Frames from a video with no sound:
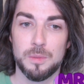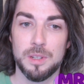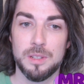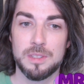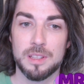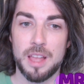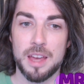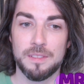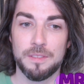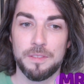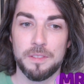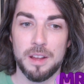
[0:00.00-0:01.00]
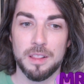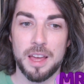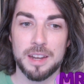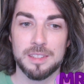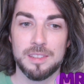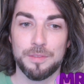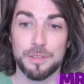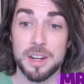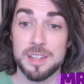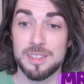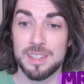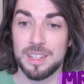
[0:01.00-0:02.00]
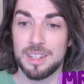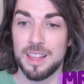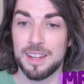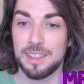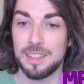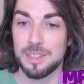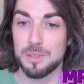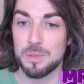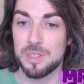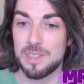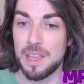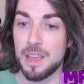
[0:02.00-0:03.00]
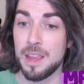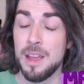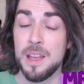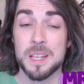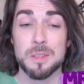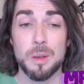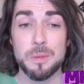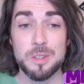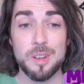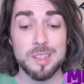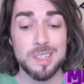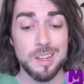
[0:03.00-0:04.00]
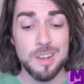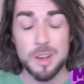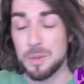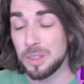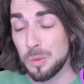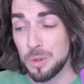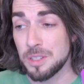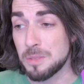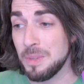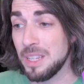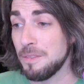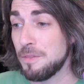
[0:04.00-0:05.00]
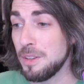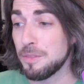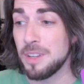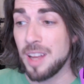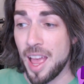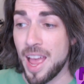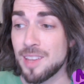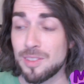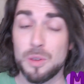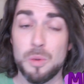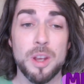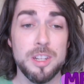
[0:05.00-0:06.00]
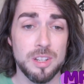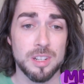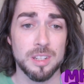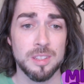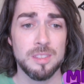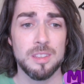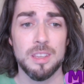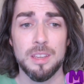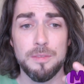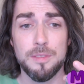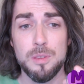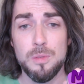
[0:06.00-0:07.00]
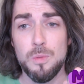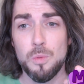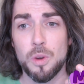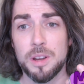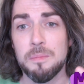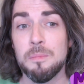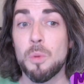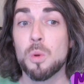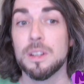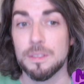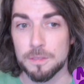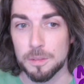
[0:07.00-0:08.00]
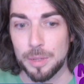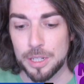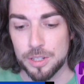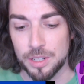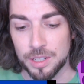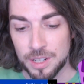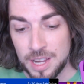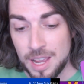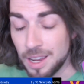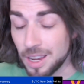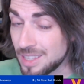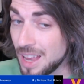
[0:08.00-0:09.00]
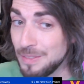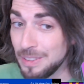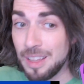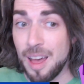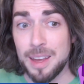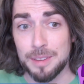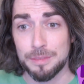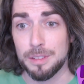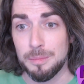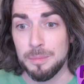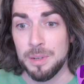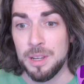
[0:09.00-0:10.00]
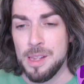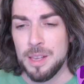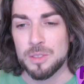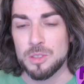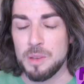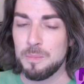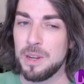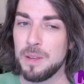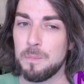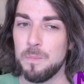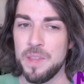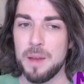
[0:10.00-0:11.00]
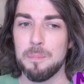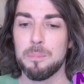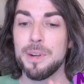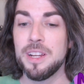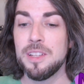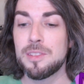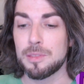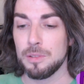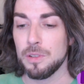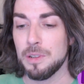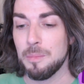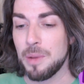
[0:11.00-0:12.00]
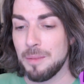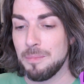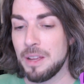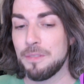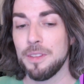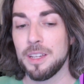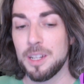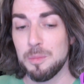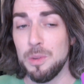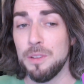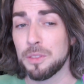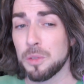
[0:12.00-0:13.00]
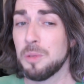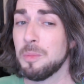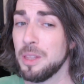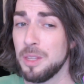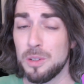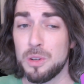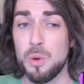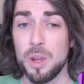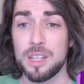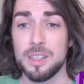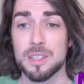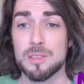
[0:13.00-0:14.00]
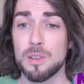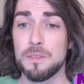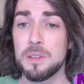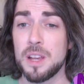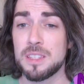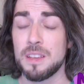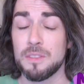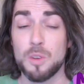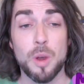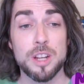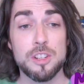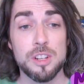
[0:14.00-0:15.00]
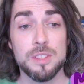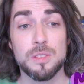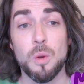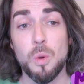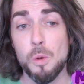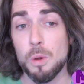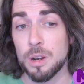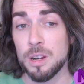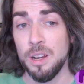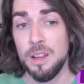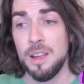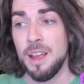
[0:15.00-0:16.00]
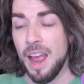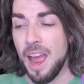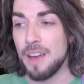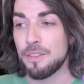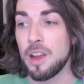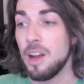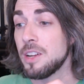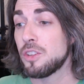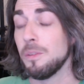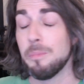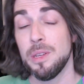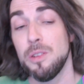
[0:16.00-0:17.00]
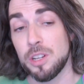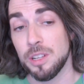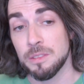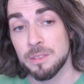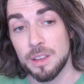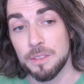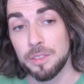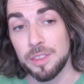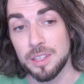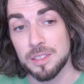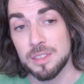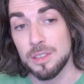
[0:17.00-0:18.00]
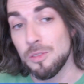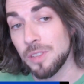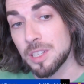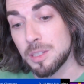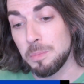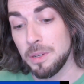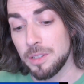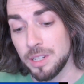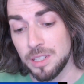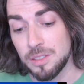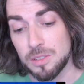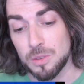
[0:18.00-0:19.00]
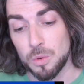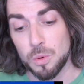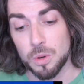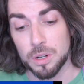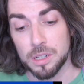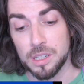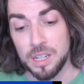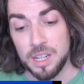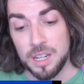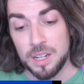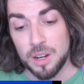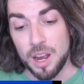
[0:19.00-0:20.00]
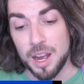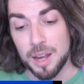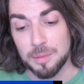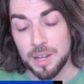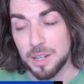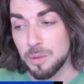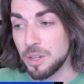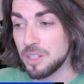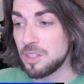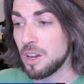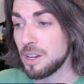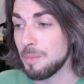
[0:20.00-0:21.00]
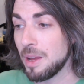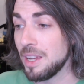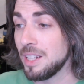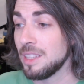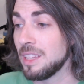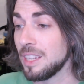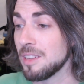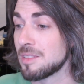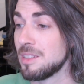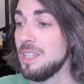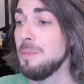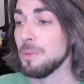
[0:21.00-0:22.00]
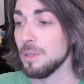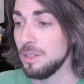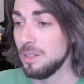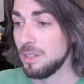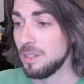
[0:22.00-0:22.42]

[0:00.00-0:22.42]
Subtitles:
We use a lot of phrasing and a lot of things we say. So I want you guys to know what the words mean, and feel free to ask questions if you want more information, because I have a lot of them. So I'm going to not breeze through them, but I'm definitely going to move through them a little quickly. So if you guys have questions or have contributions of things that you've experienced or kind of want to talk about anything else deeper,